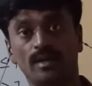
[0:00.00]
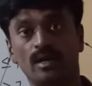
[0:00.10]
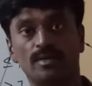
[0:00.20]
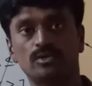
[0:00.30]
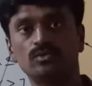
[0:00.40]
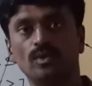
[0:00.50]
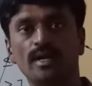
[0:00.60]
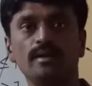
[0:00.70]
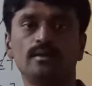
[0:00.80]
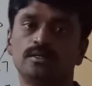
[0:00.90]
1 comma 2
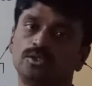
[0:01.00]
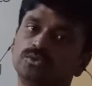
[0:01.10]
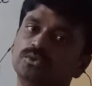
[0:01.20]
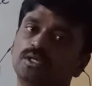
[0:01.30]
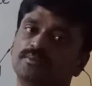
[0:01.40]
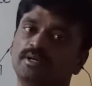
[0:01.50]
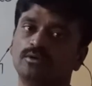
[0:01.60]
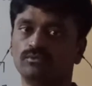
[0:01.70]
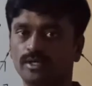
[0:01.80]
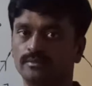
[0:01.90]
and 2
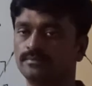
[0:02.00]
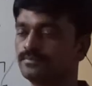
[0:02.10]
comma 1.